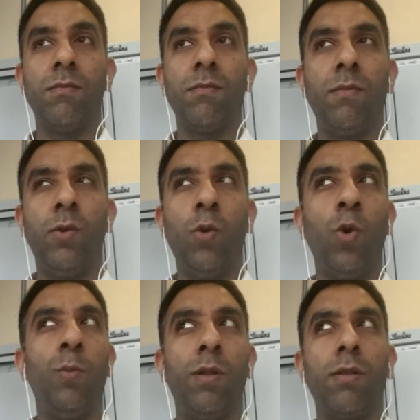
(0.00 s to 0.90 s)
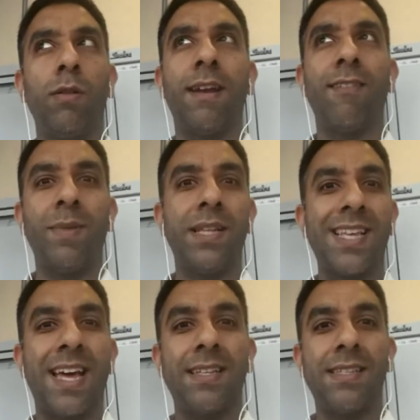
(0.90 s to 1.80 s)
normal kind of
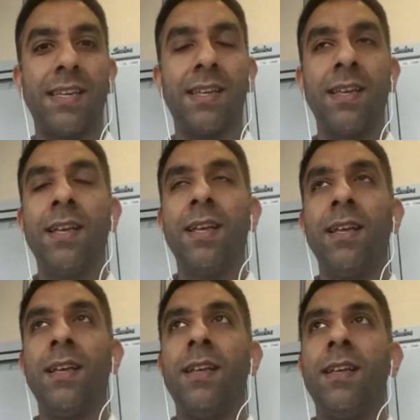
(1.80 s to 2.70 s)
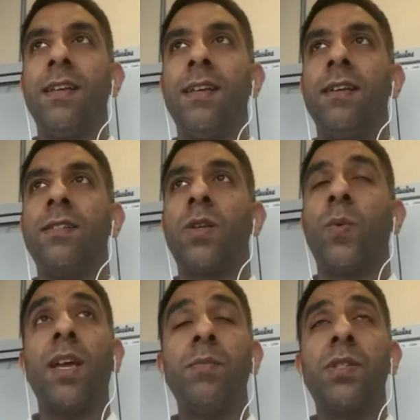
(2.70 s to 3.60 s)
mentality. So when
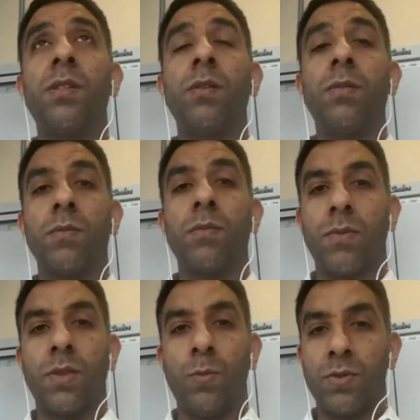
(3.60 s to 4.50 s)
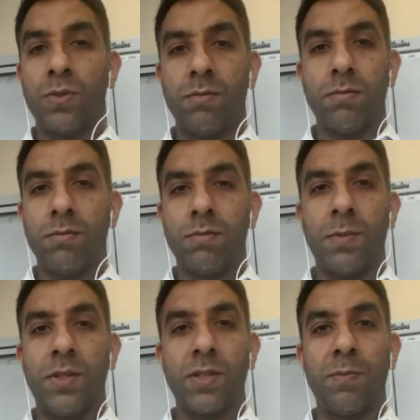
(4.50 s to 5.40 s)
it comes to, oops,
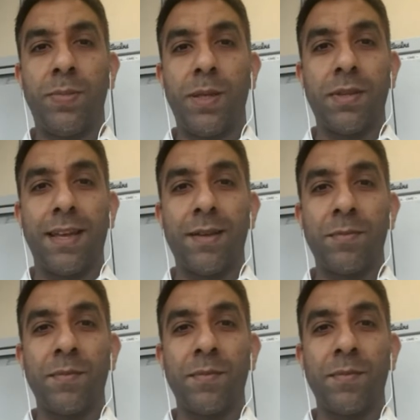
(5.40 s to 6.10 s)
something just beeped there.